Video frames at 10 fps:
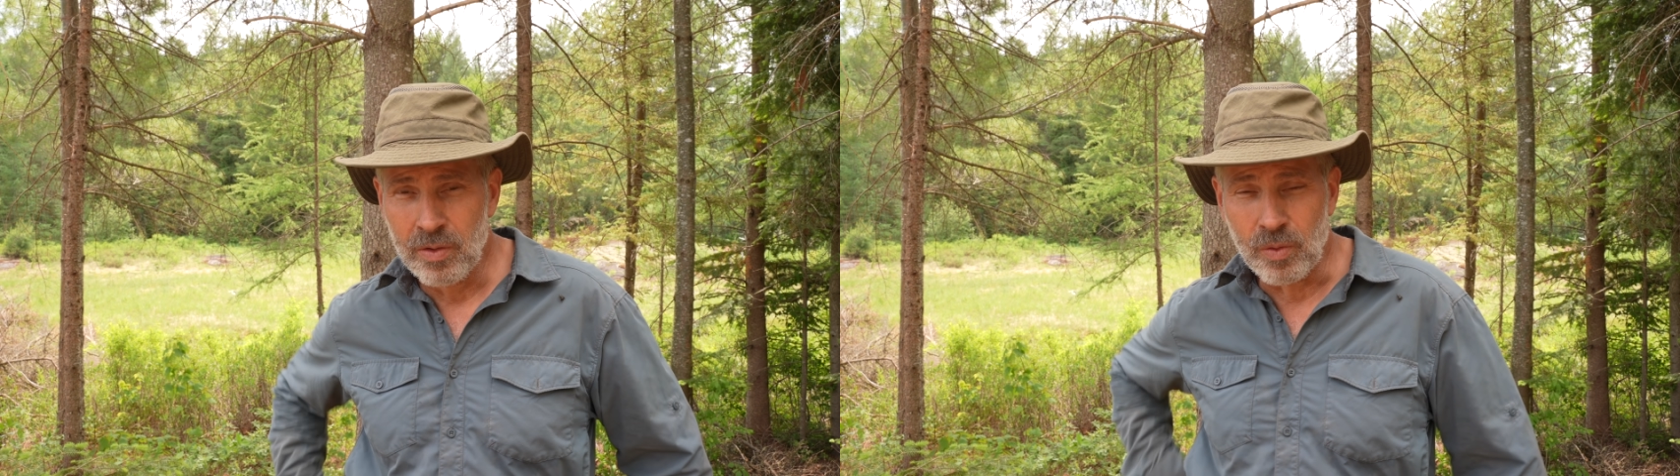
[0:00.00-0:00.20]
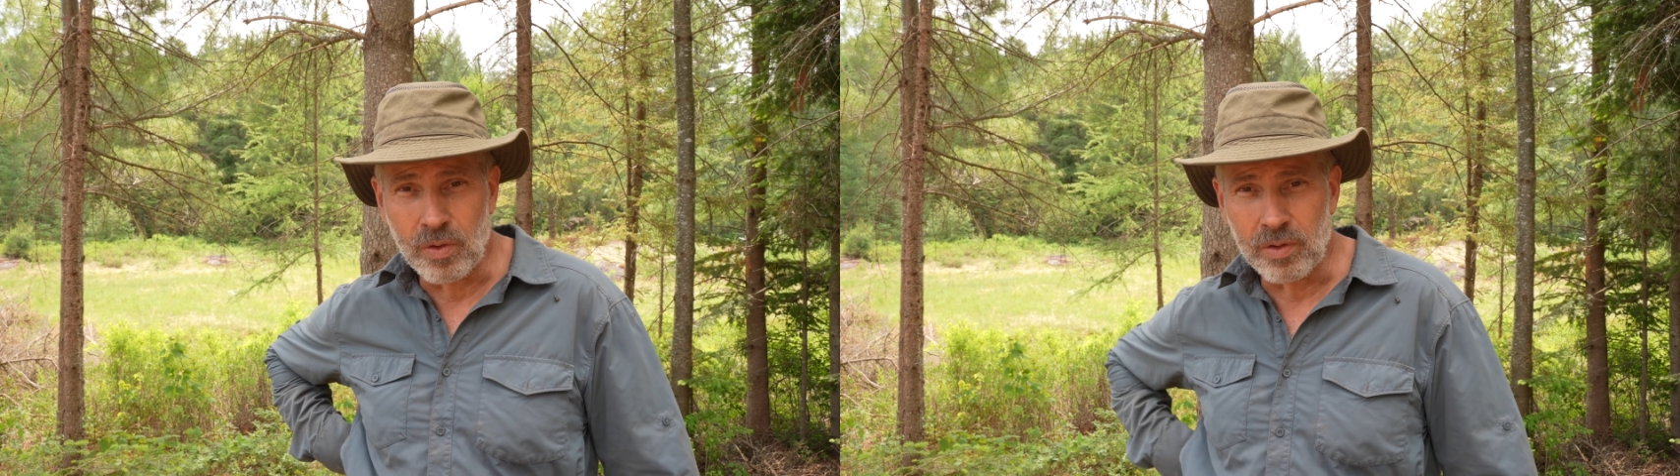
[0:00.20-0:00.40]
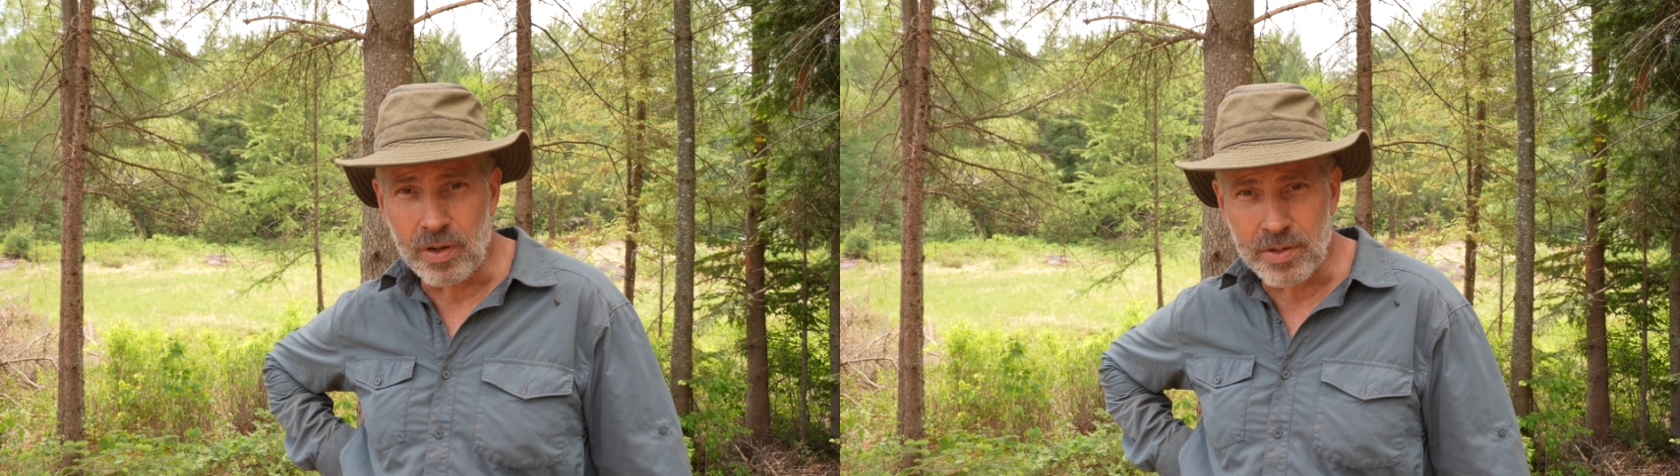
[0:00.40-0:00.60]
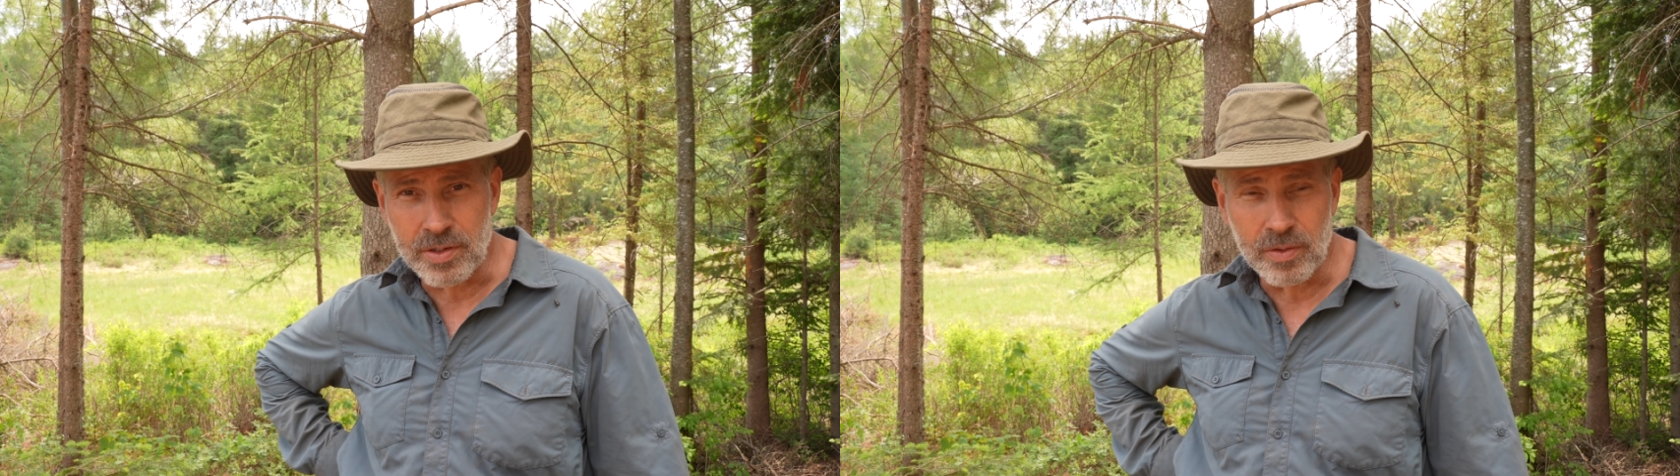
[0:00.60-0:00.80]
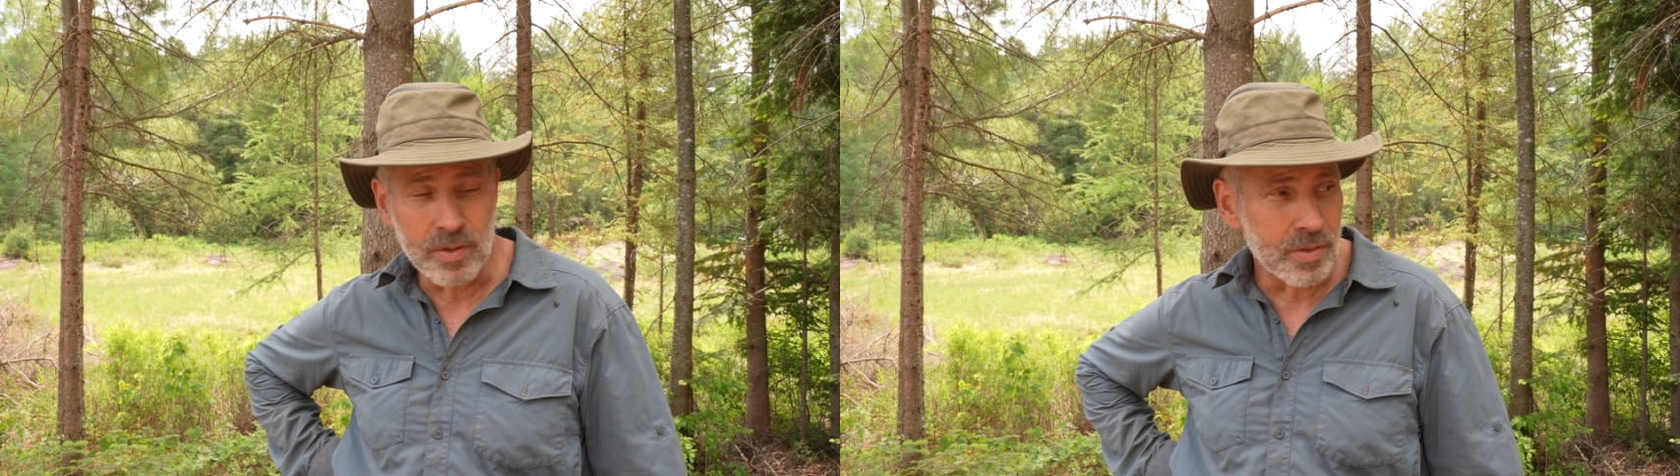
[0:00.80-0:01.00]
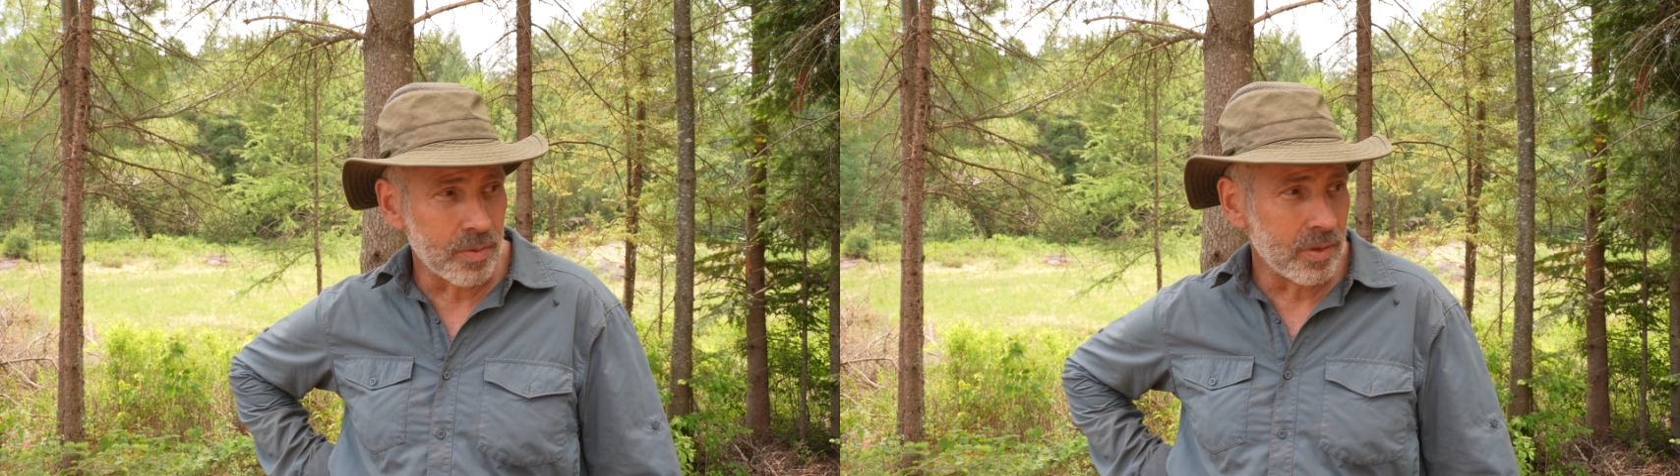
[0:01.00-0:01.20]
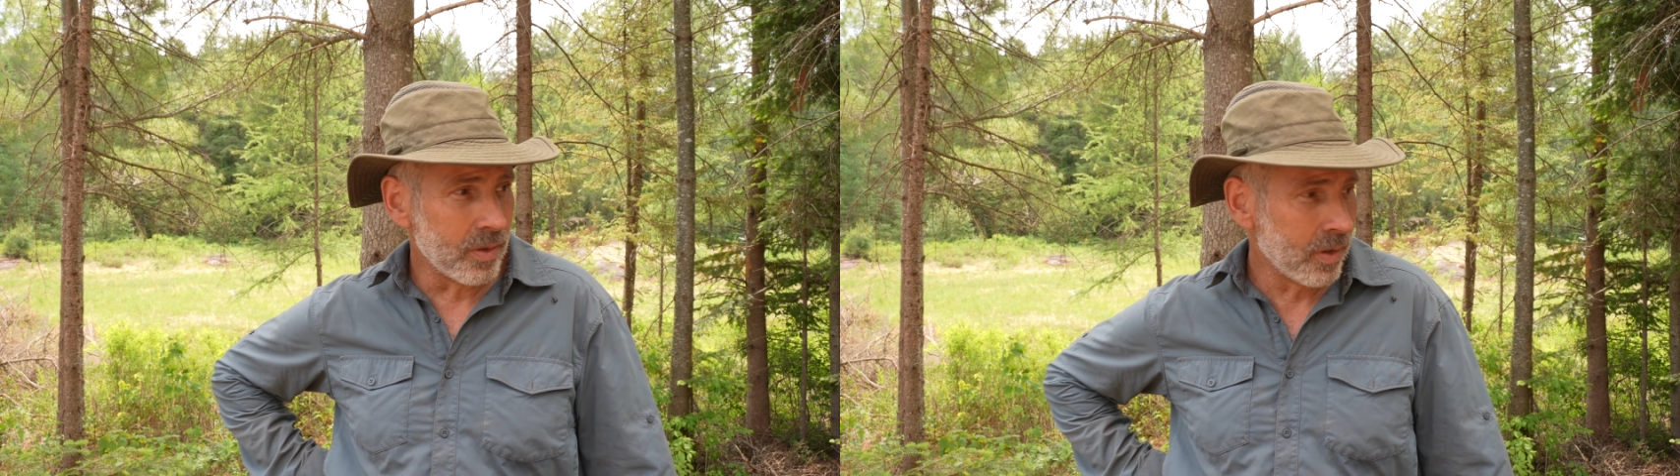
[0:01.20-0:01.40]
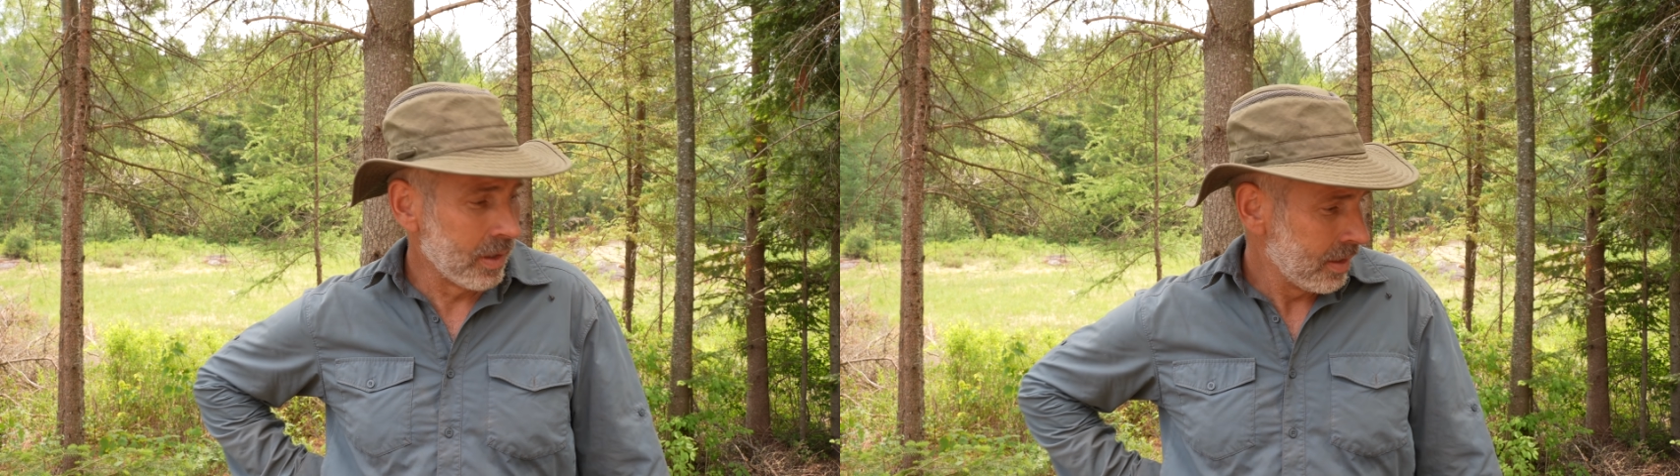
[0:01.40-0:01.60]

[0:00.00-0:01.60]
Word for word: or a lot of snow this winter.